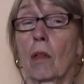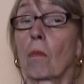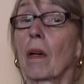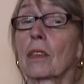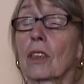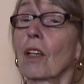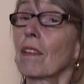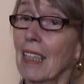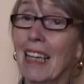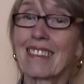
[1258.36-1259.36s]
was a
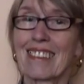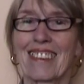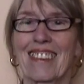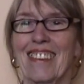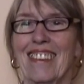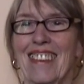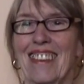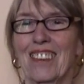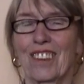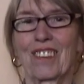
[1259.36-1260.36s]
tent. So